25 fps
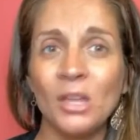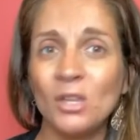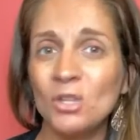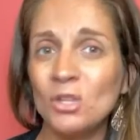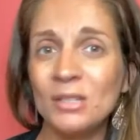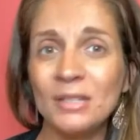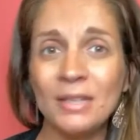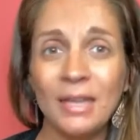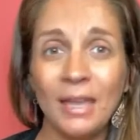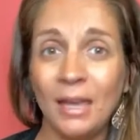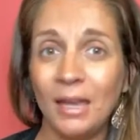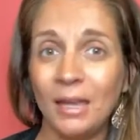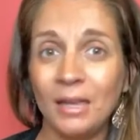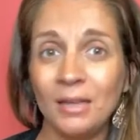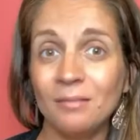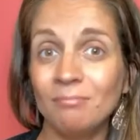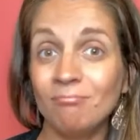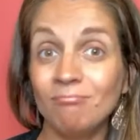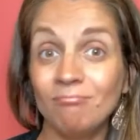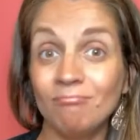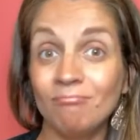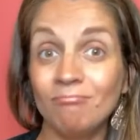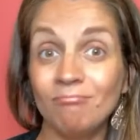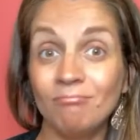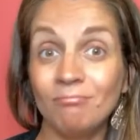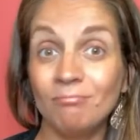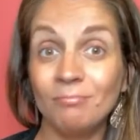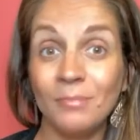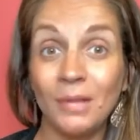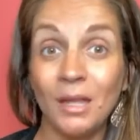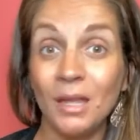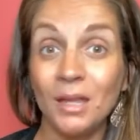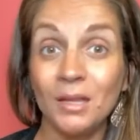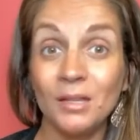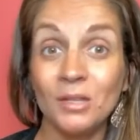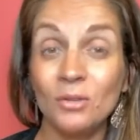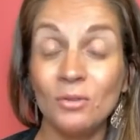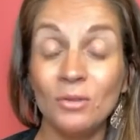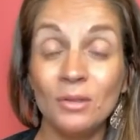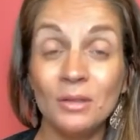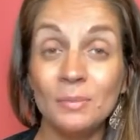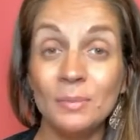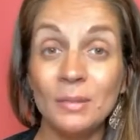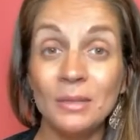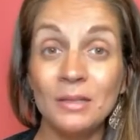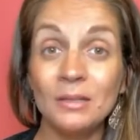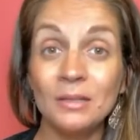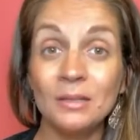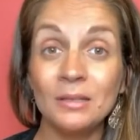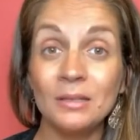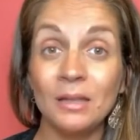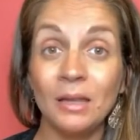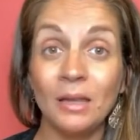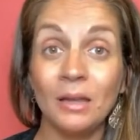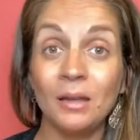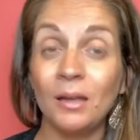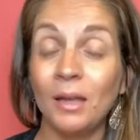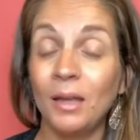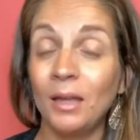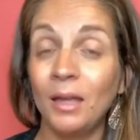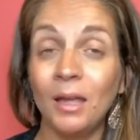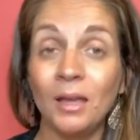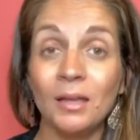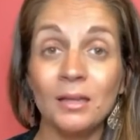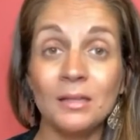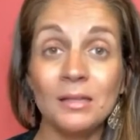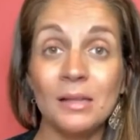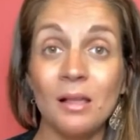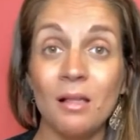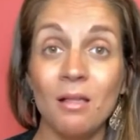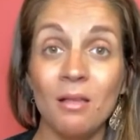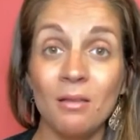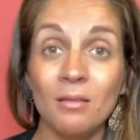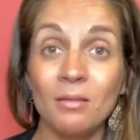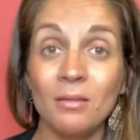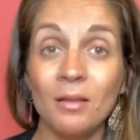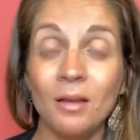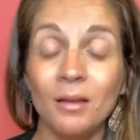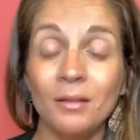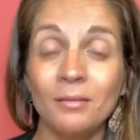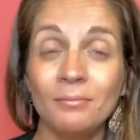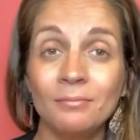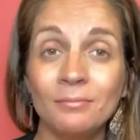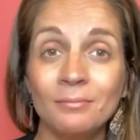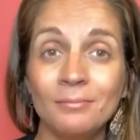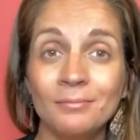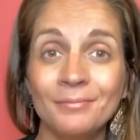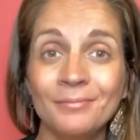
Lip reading: I just can't. I can't do this business thing. I can't sell online.